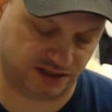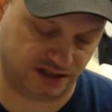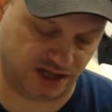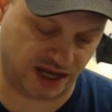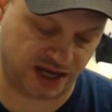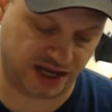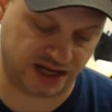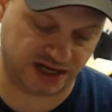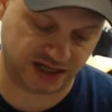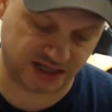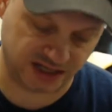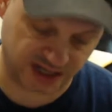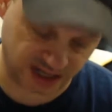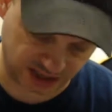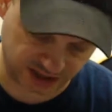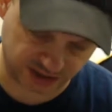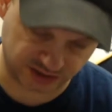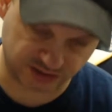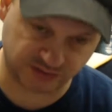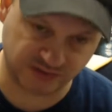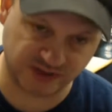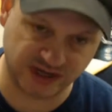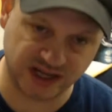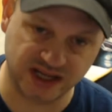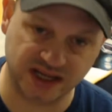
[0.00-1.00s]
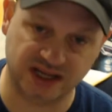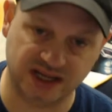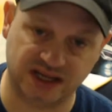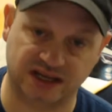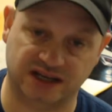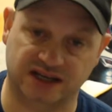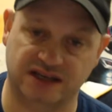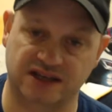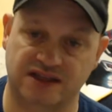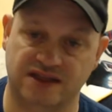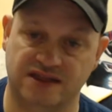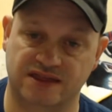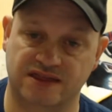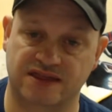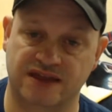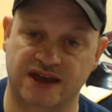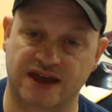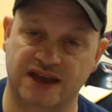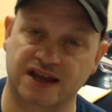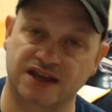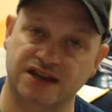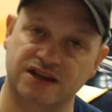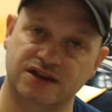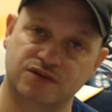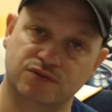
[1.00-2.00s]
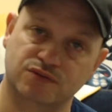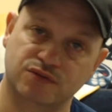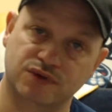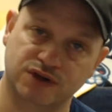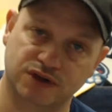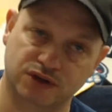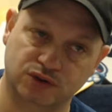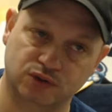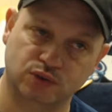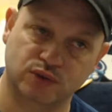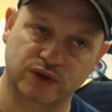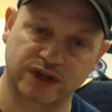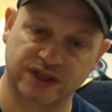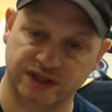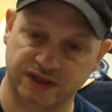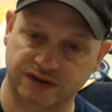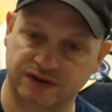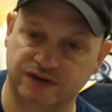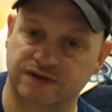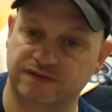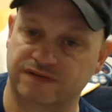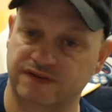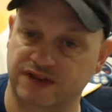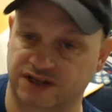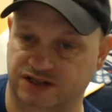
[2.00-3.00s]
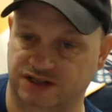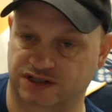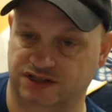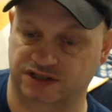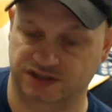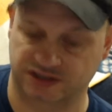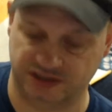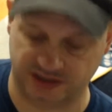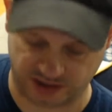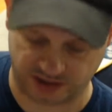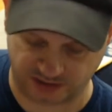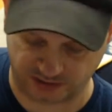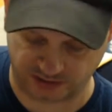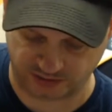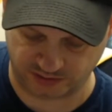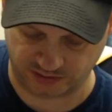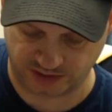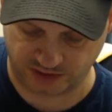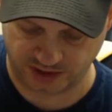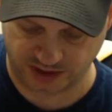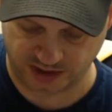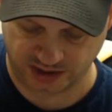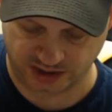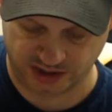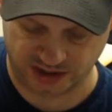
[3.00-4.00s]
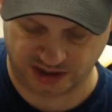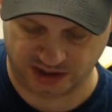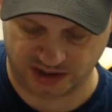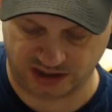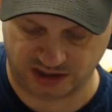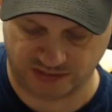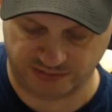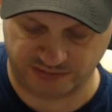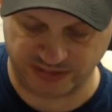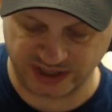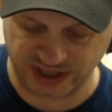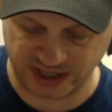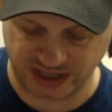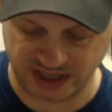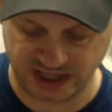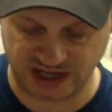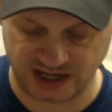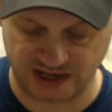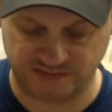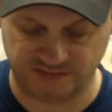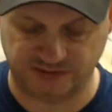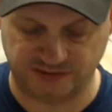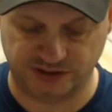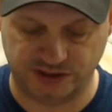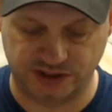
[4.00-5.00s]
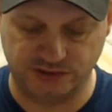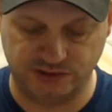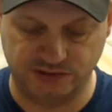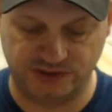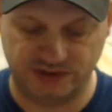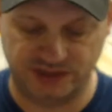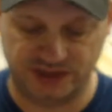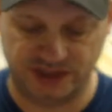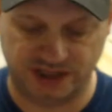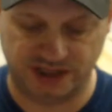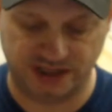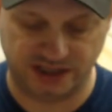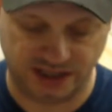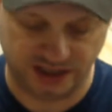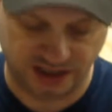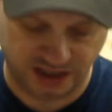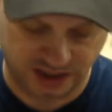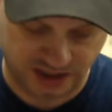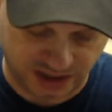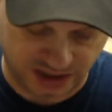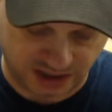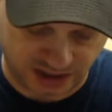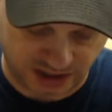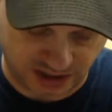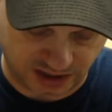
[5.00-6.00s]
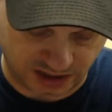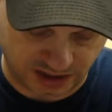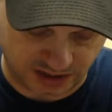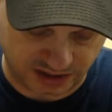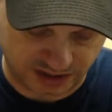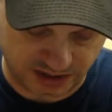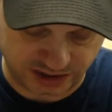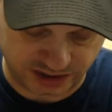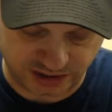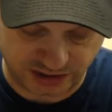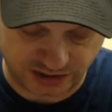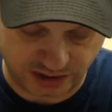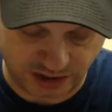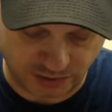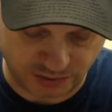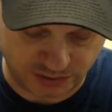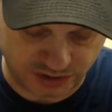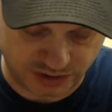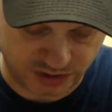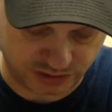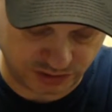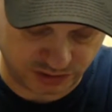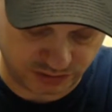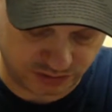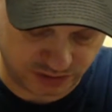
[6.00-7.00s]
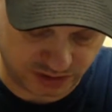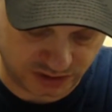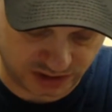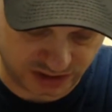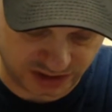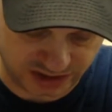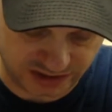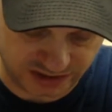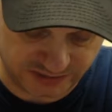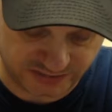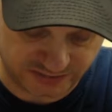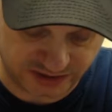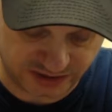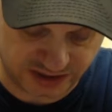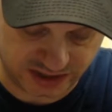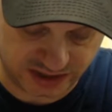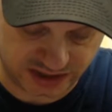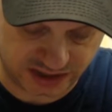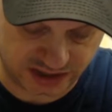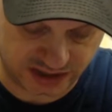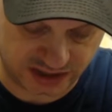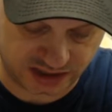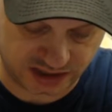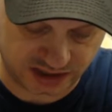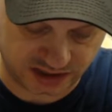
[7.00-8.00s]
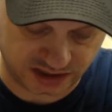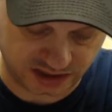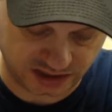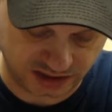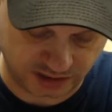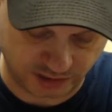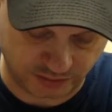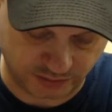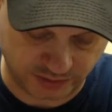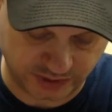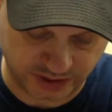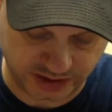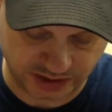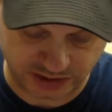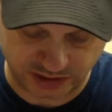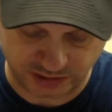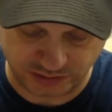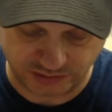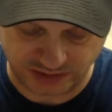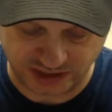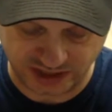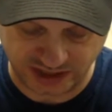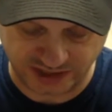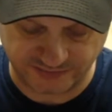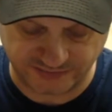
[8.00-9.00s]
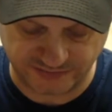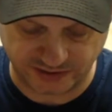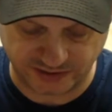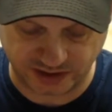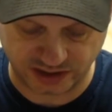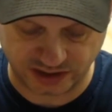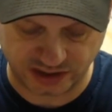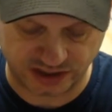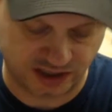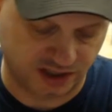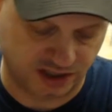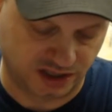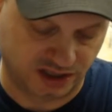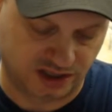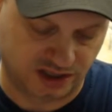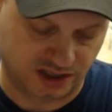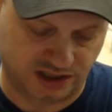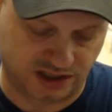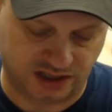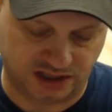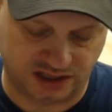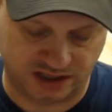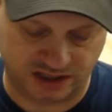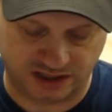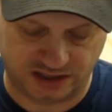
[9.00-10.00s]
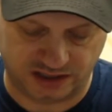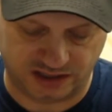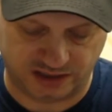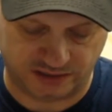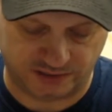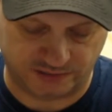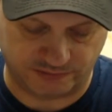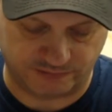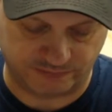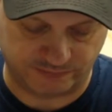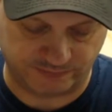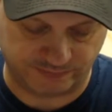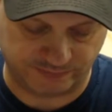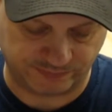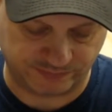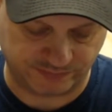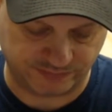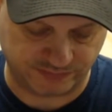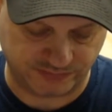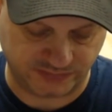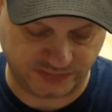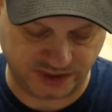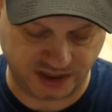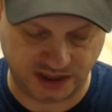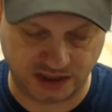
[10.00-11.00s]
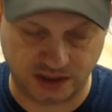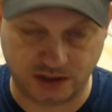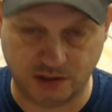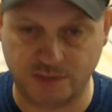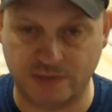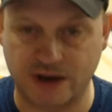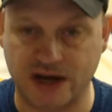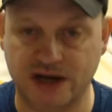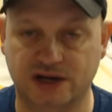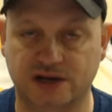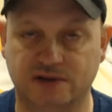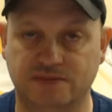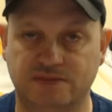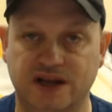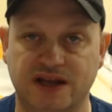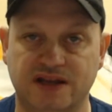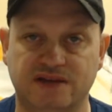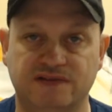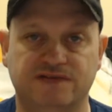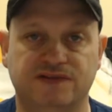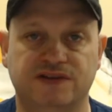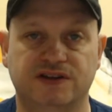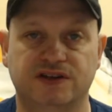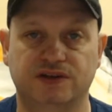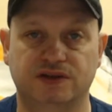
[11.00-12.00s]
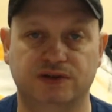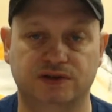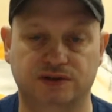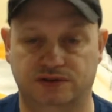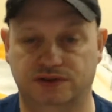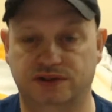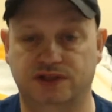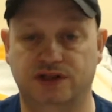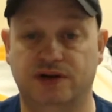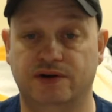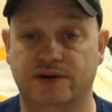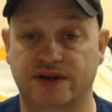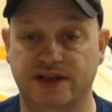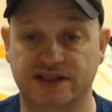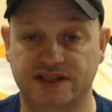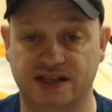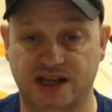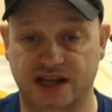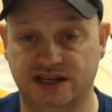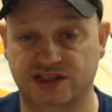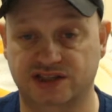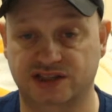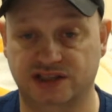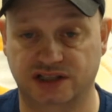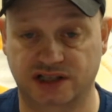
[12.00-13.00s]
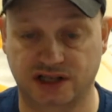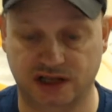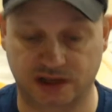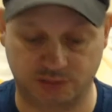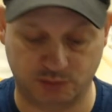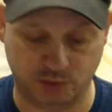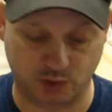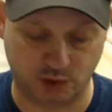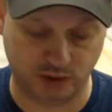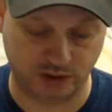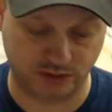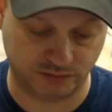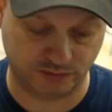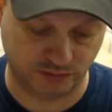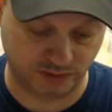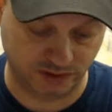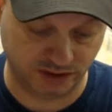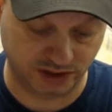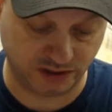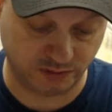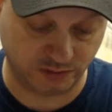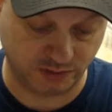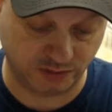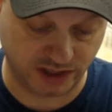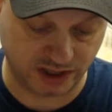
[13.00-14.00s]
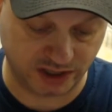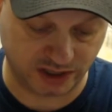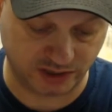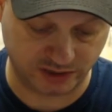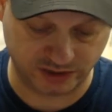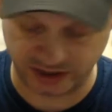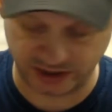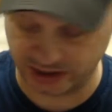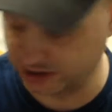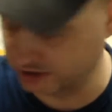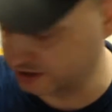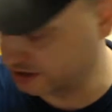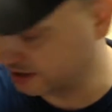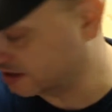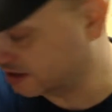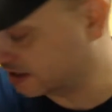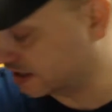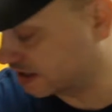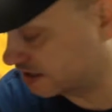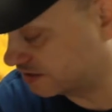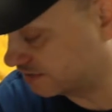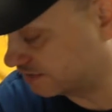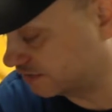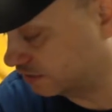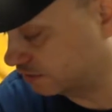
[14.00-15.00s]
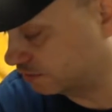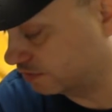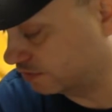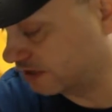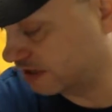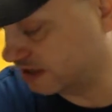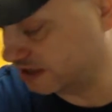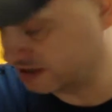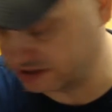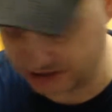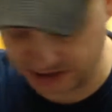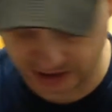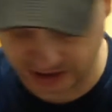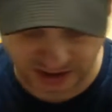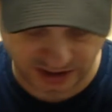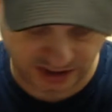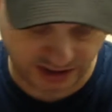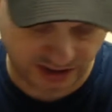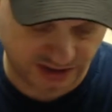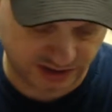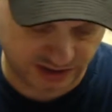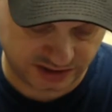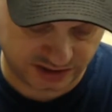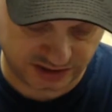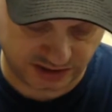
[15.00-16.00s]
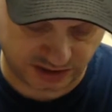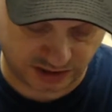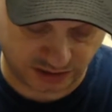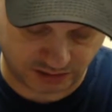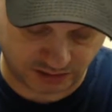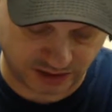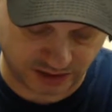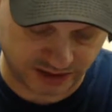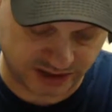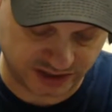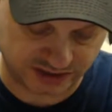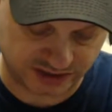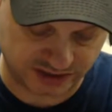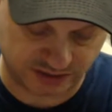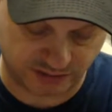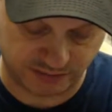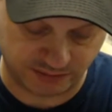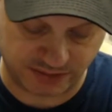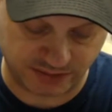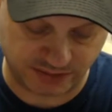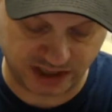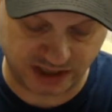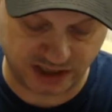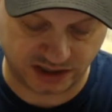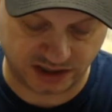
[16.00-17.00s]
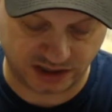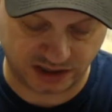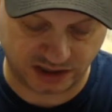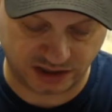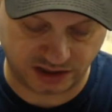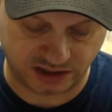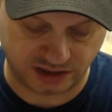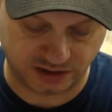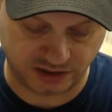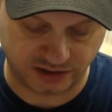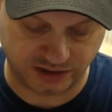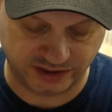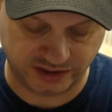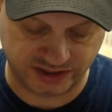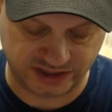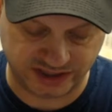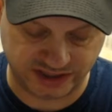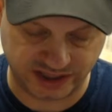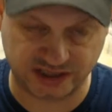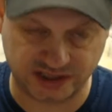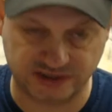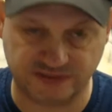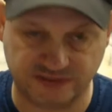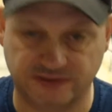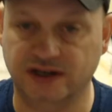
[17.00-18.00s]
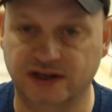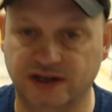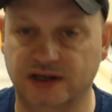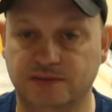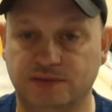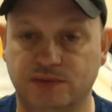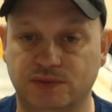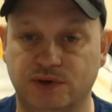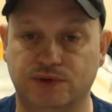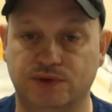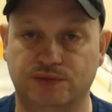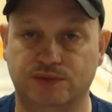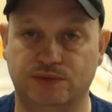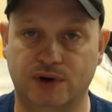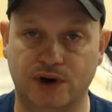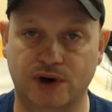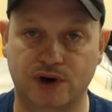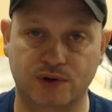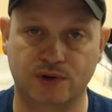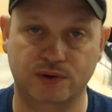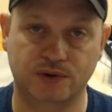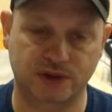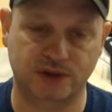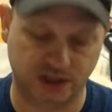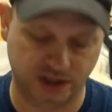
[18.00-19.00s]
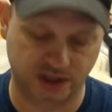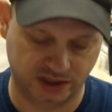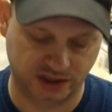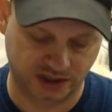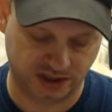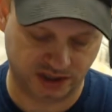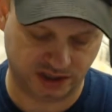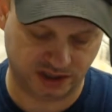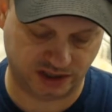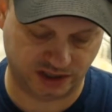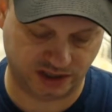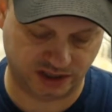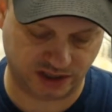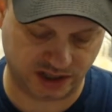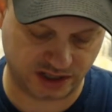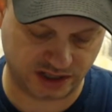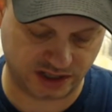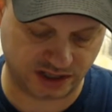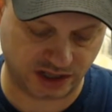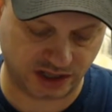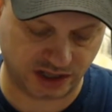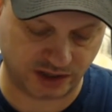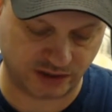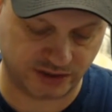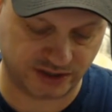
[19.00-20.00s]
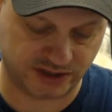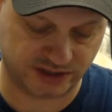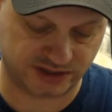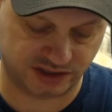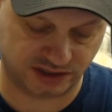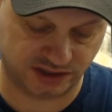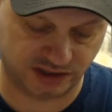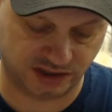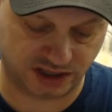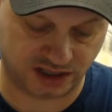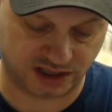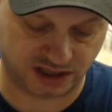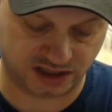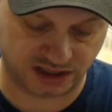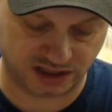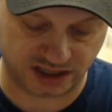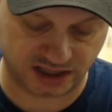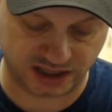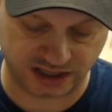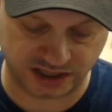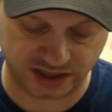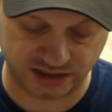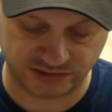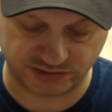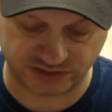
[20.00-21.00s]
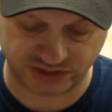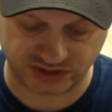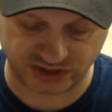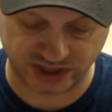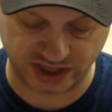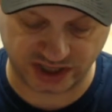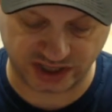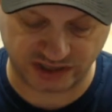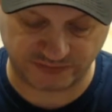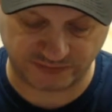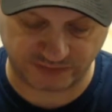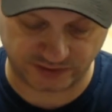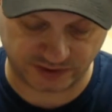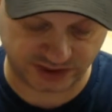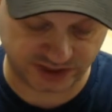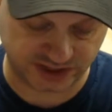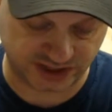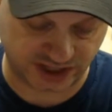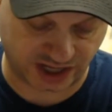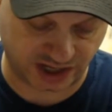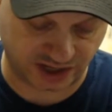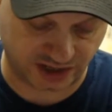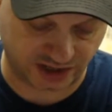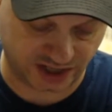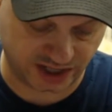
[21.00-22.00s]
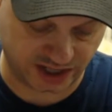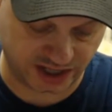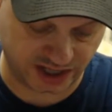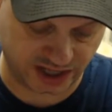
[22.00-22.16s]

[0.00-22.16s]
and next week, they will win their division. So, uh, big game for Houston. then you go to Cleveland, going to Denver. Um, you know, Baker Mayfield, you know, he's actually come on really well here the last few weeks. So uh, this will be a, a, good test for him on the road. Uh, you know, that's a lot, a lot of interest there for a Saturday